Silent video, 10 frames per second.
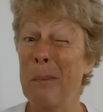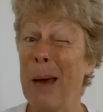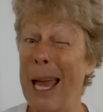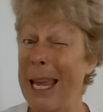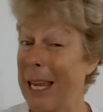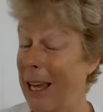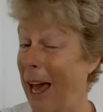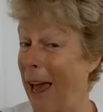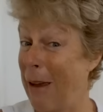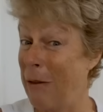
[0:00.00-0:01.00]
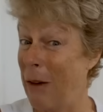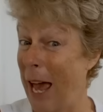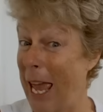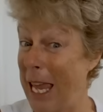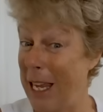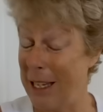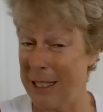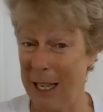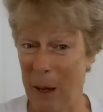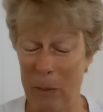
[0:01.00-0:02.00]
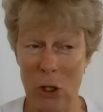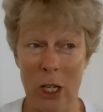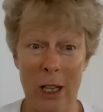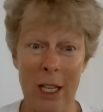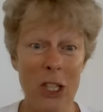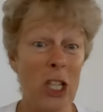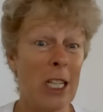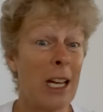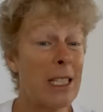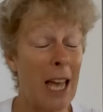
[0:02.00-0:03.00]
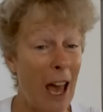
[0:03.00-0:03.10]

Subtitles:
make a vague assumption that she does